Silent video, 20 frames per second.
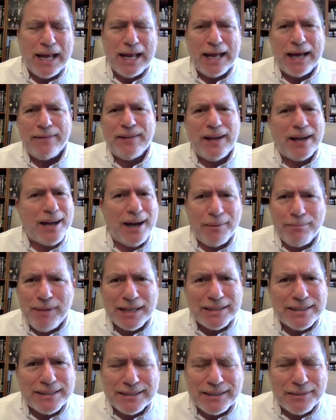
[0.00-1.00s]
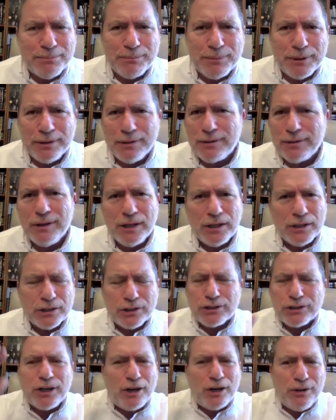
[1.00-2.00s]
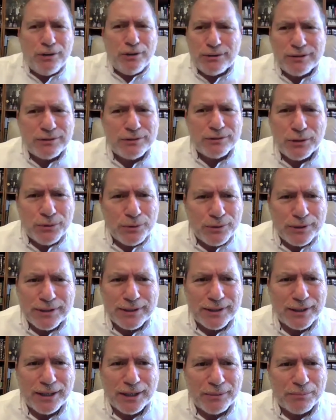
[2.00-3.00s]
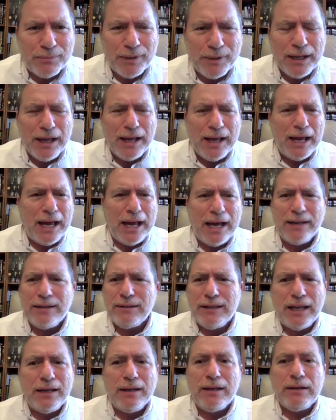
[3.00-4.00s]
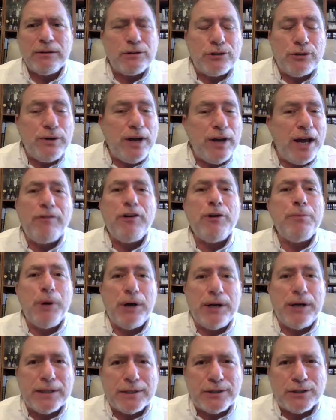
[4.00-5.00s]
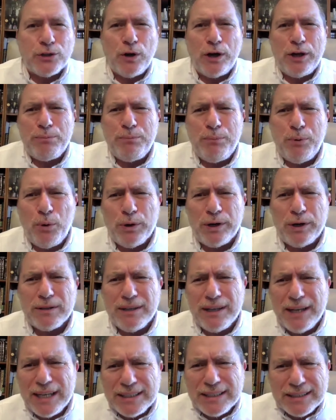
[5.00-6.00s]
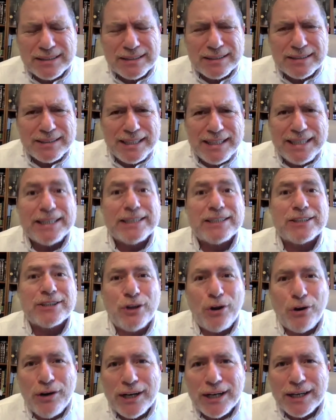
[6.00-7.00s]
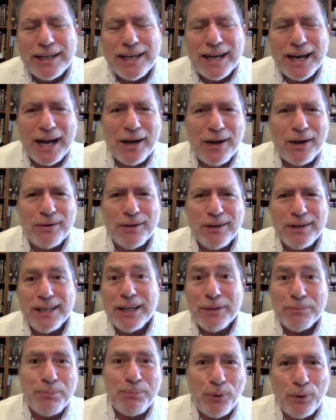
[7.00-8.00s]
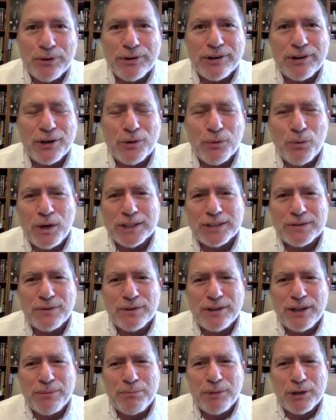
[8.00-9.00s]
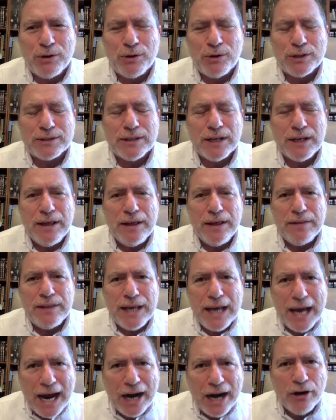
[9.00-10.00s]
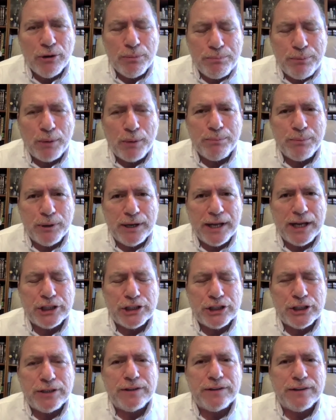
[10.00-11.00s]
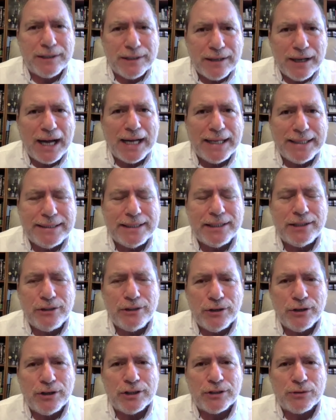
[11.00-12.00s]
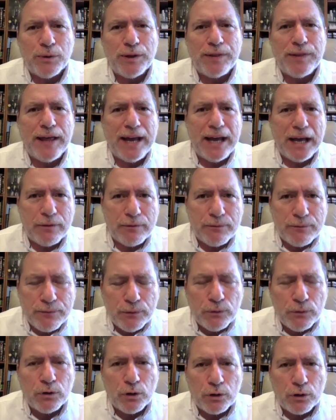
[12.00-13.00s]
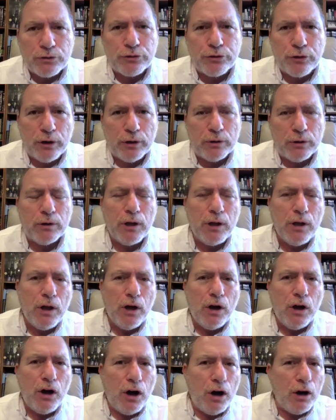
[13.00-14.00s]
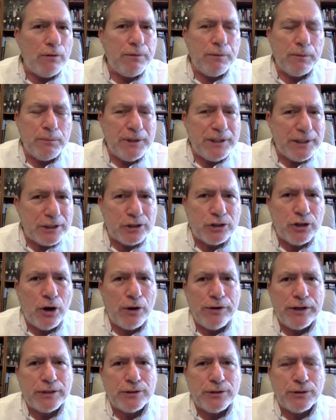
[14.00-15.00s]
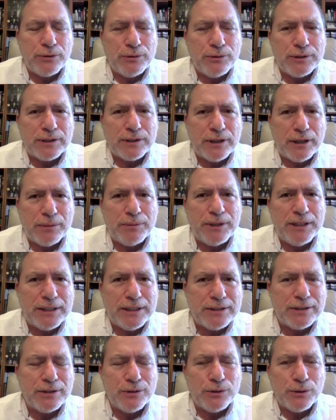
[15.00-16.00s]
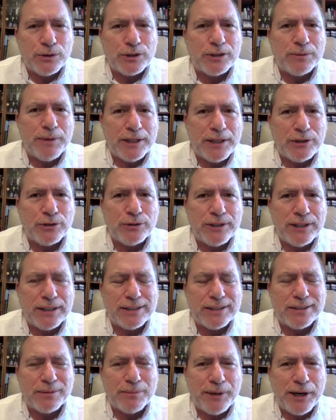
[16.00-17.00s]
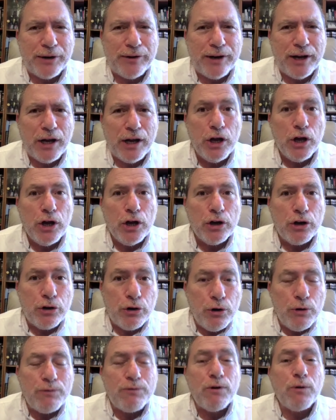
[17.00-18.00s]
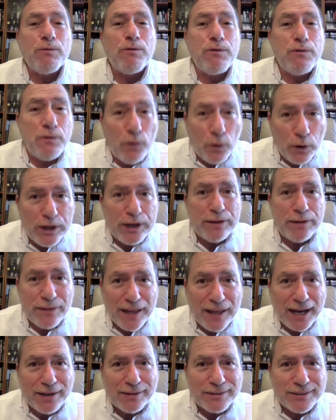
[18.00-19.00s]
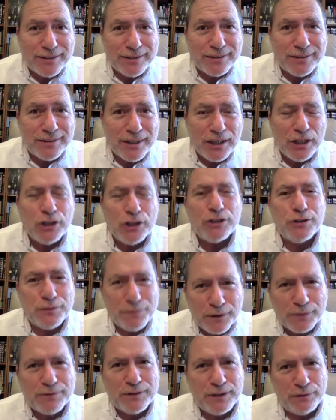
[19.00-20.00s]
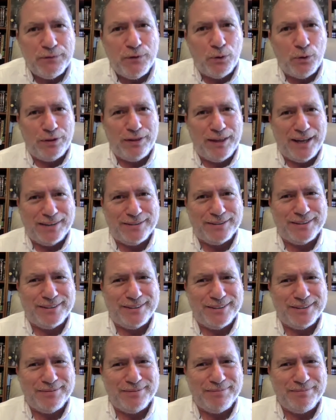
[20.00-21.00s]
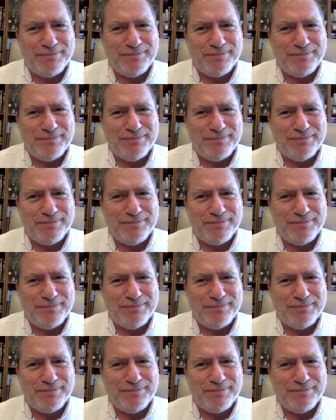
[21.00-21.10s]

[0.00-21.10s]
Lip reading: And the Hamas symbol shows Jerusalem. And to everybody, it's so important. Let's see historically how important it was for them, because the Arab population in the 19 years when they had full control of historic Jerusalem, Eastern Jerusalem and Judea and Samaria, grew from 40,000 to 54,000.